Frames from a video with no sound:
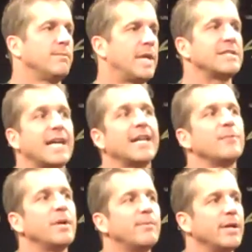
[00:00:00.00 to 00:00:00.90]
That's kind of
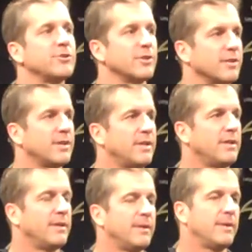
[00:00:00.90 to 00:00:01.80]
the big picture.
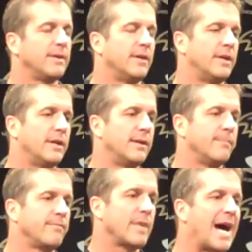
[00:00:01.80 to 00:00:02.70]

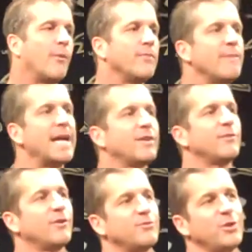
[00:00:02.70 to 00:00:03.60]
How we make,
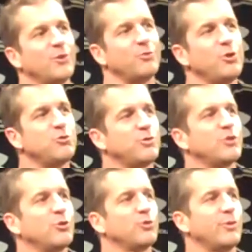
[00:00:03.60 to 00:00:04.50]
you know, use
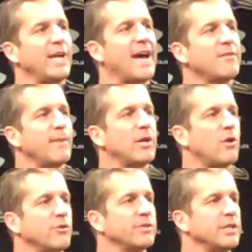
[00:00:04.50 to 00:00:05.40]
the tools that we have to make
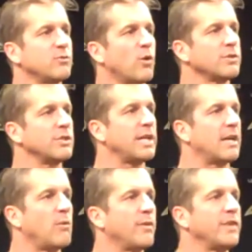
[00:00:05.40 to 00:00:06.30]
all those things work is
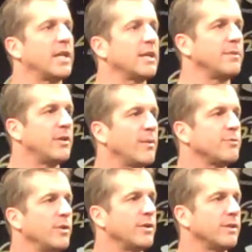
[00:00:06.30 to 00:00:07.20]
kind of what we've got to come to
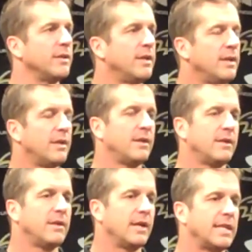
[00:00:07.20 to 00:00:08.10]
grips with,
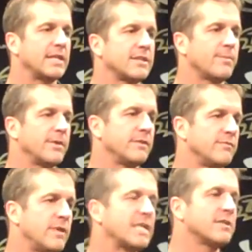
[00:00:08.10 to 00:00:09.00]
and that's something
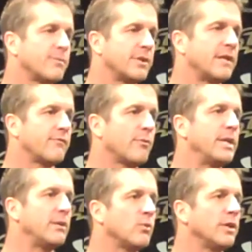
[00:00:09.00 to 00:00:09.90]
that for
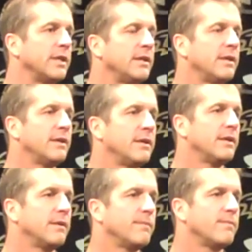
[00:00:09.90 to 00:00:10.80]
me to really,
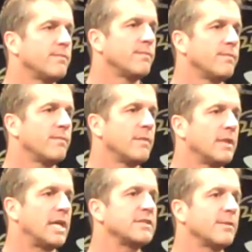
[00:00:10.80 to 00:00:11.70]

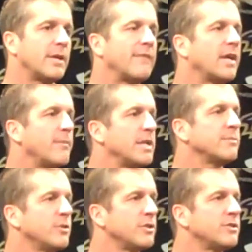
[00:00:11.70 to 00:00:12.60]
that's something I've got to make
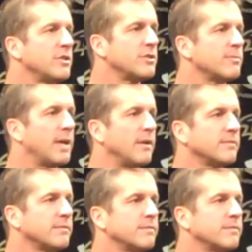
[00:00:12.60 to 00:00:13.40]
some good decisions about.